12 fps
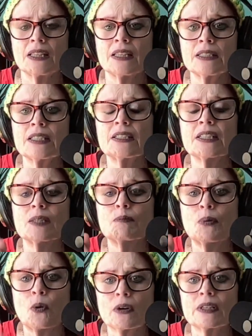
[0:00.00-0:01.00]
This is an
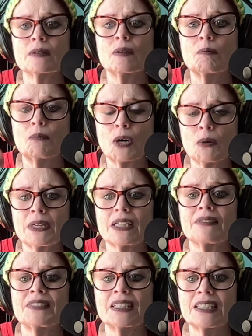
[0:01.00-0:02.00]
important moment
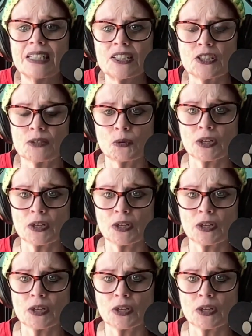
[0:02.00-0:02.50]
of decision